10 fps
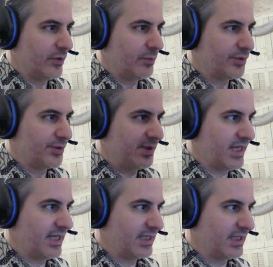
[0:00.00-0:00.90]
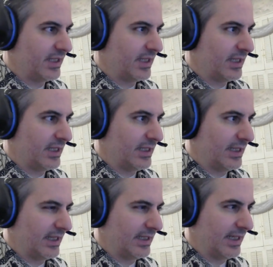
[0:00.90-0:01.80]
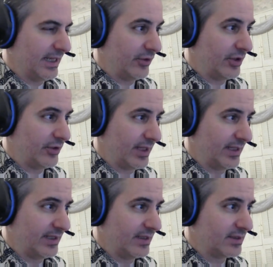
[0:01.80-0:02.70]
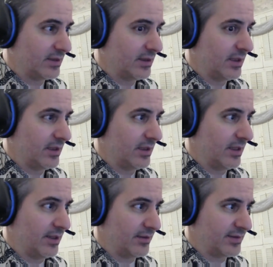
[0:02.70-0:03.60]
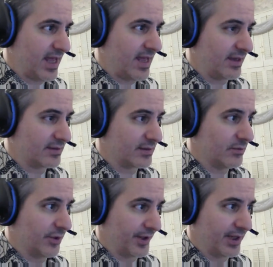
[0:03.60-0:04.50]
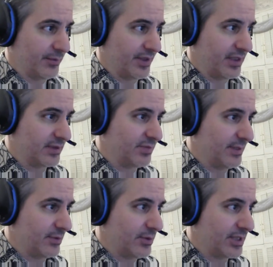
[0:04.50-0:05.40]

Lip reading: we put naked Aaron Hernandez in our tags, we're going to get millions of people